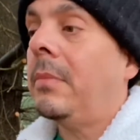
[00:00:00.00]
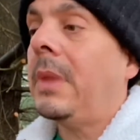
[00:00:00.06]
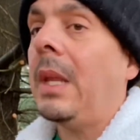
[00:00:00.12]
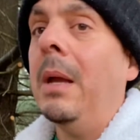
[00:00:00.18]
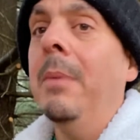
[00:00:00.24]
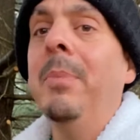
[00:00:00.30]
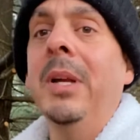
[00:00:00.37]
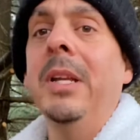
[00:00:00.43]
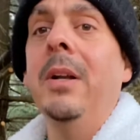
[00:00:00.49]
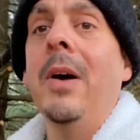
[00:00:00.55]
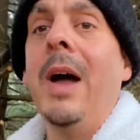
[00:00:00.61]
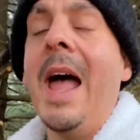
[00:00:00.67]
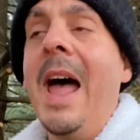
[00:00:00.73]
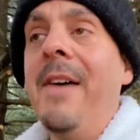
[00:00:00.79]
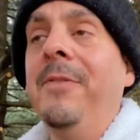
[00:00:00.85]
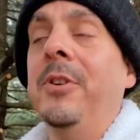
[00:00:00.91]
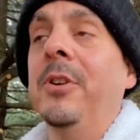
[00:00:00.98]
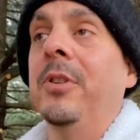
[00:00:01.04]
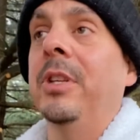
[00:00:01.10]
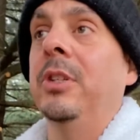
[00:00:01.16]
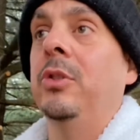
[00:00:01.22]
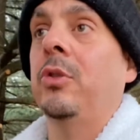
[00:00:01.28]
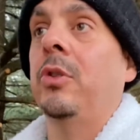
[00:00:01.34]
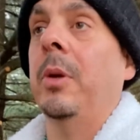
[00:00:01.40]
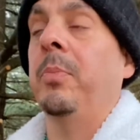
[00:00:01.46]
But you know, after this
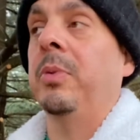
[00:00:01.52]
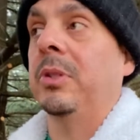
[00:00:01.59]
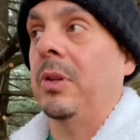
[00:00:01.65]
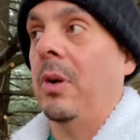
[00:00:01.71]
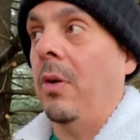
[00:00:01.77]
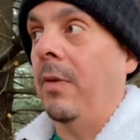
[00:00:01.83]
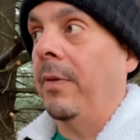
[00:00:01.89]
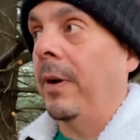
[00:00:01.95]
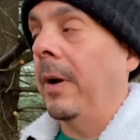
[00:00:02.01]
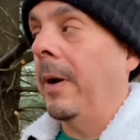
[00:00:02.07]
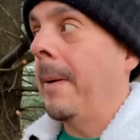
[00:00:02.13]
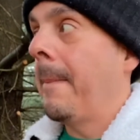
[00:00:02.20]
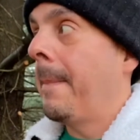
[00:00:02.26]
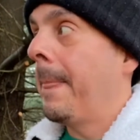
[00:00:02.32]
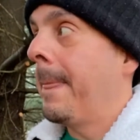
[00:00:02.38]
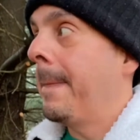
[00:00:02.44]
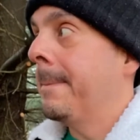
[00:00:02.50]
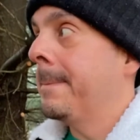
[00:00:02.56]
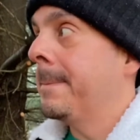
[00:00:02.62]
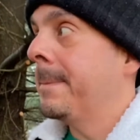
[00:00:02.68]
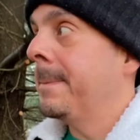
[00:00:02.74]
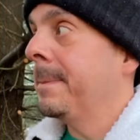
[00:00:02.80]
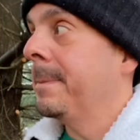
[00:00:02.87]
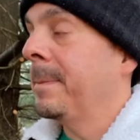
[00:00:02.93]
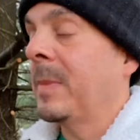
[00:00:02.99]
trip was over,
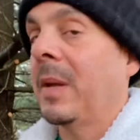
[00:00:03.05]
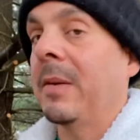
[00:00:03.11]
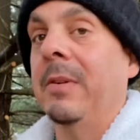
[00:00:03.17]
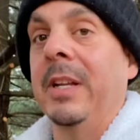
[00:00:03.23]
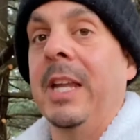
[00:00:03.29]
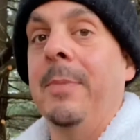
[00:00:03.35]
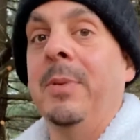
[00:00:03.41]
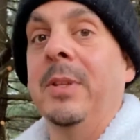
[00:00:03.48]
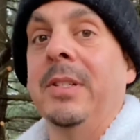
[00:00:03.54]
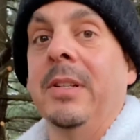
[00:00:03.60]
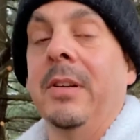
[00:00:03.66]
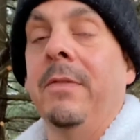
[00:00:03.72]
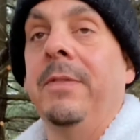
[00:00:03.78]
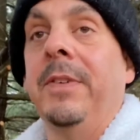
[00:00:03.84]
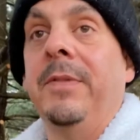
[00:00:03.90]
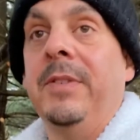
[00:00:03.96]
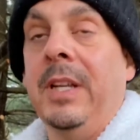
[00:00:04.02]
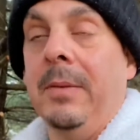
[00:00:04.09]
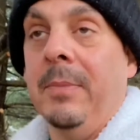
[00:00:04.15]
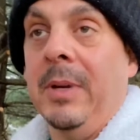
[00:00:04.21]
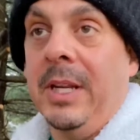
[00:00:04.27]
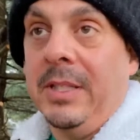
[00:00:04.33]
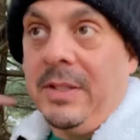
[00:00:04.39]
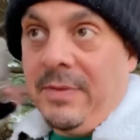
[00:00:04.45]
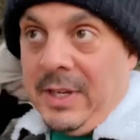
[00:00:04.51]
I want to keep this under 15
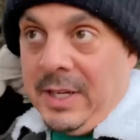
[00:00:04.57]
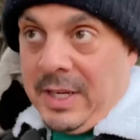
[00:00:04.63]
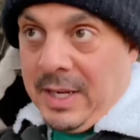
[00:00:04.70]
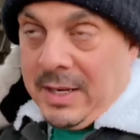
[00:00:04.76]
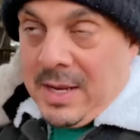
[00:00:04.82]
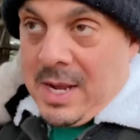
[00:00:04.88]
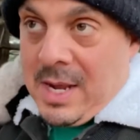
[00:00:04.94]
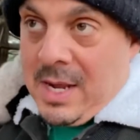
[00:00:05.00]
minutes if I can.